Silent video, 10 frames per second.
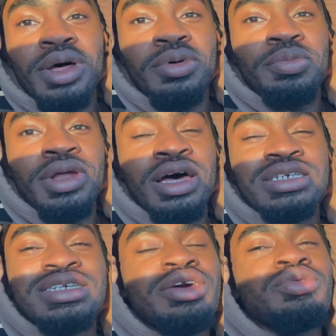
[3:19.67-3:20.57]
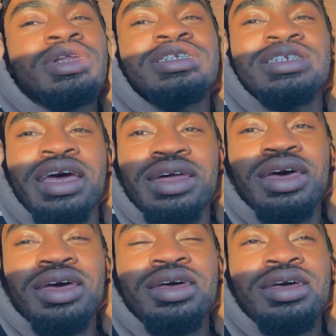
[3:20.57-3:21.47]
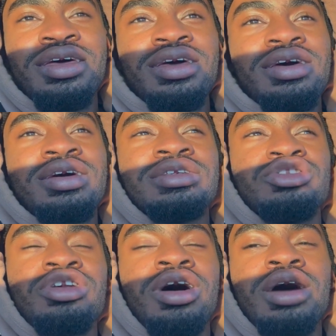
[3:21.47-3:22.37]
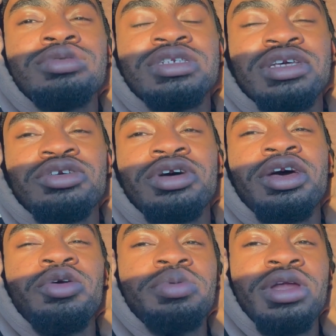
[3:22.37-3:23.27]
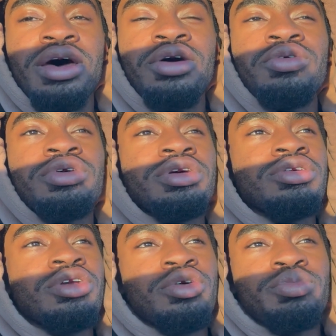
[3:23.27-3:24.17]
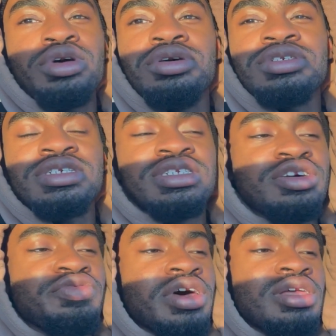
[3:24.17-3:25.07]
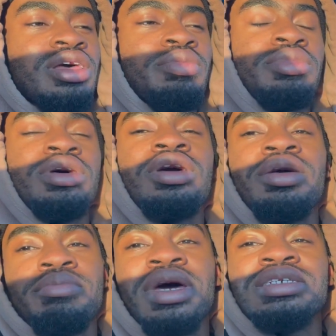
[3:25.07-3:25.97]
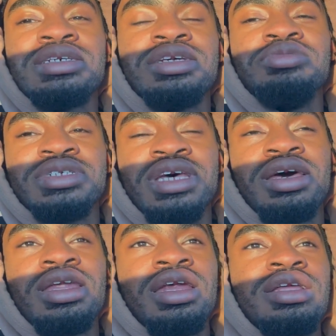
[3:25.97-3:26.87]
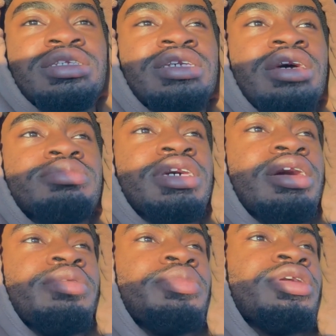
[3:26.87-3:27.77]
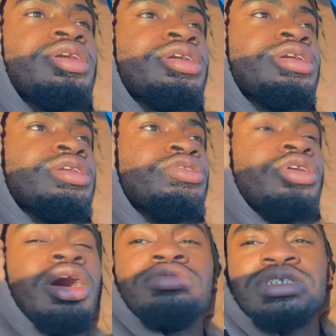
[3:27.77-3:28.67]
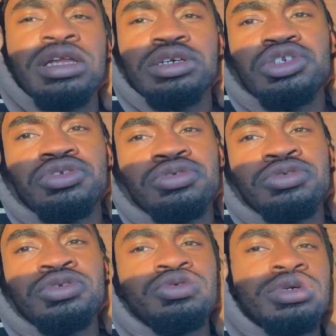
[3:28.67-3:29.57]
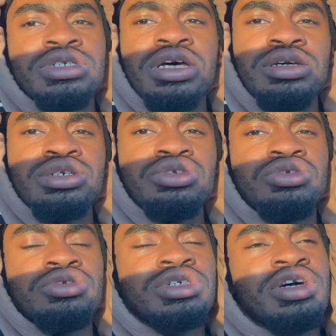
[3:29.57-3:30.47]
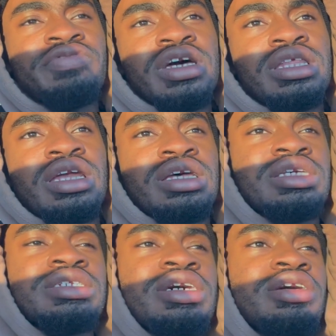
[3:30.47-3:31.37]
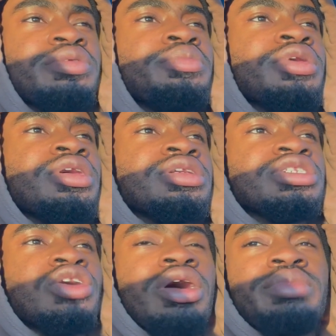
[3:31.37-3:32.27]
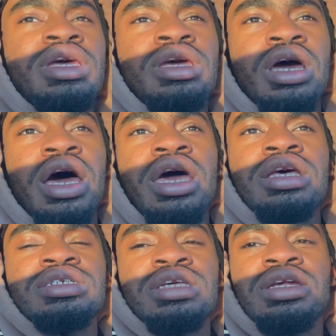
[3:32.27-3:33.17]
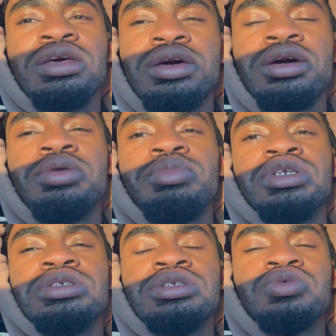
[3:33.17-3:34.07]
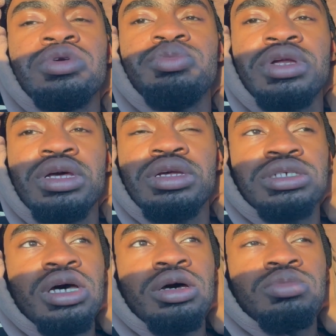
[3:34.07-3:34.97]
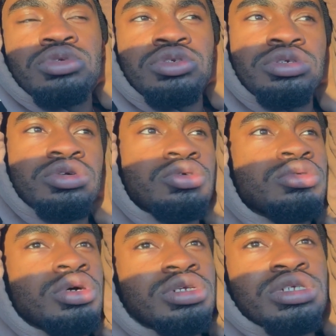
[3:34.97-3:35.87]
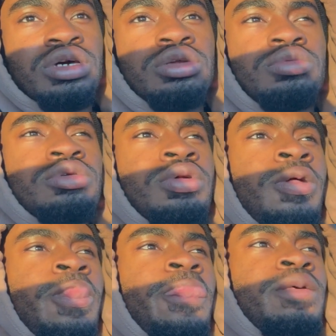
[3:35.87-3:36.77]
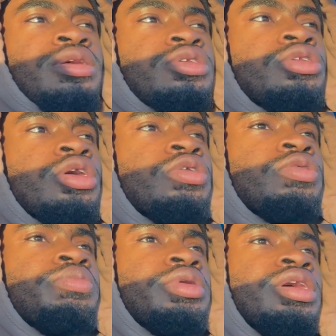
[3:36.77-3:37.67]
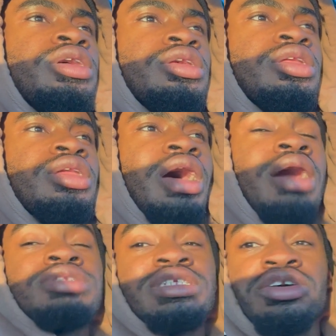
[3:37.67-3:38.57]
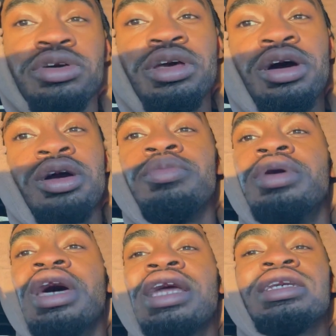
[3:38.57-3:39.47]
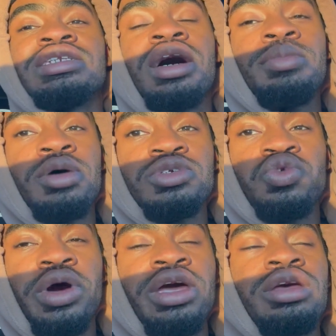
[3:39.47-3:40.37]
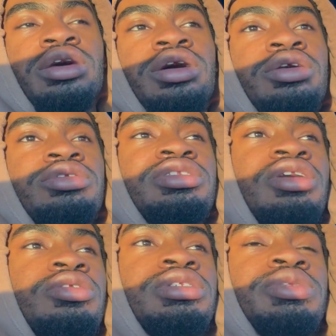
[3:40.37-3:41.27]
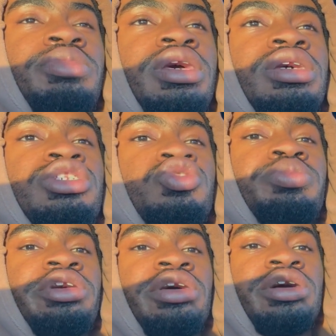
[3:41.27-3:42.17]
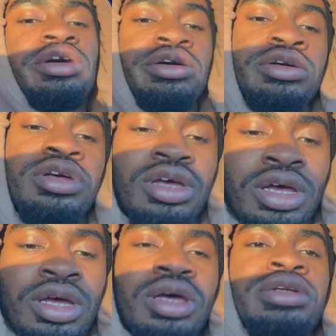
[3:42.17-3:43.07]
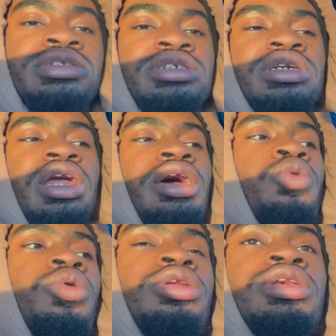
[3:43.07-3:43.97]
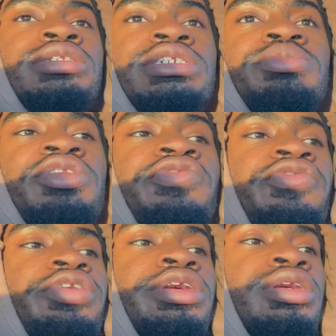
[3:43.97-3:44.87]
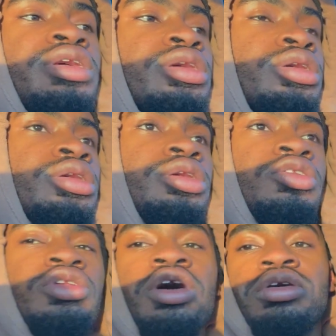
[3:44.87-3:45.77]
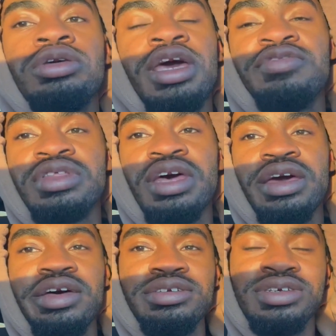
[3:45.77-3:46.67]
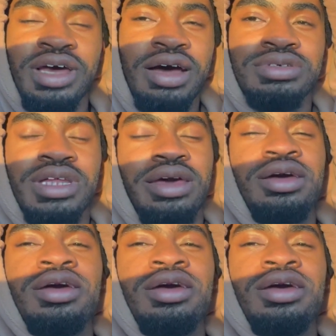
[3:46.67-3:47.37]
blah, blah. She didn't really say that because, you know, I was still helping out with, you know, bills and stuff like that. But basically was saying that at the same time. You know, I was selling shoes, reselling shoes, stuff like that at the time. So, I mean, I had steady income, but she just wanted me to get a job, which was cool, understandable. You know, I'm still young, but at the time I was way younger. So just being super young, just like wanting to just be free and, you know, everything else, I was like,